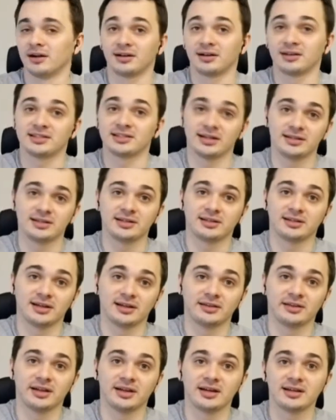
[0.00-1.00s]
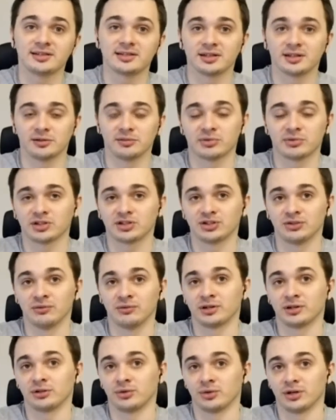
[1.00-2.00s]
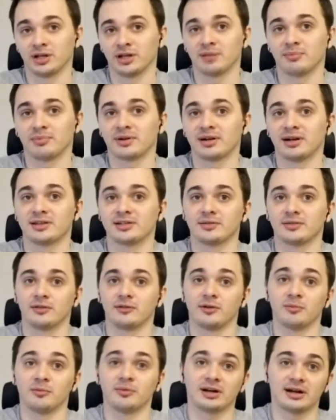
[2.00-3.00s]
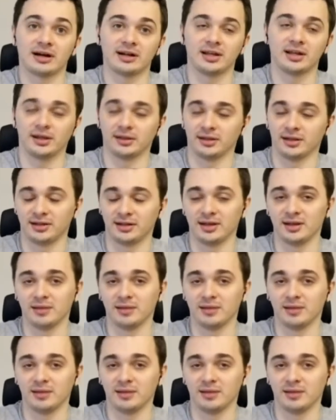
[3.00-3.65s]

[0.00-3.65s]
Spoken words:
We discovered in this firmware, and it's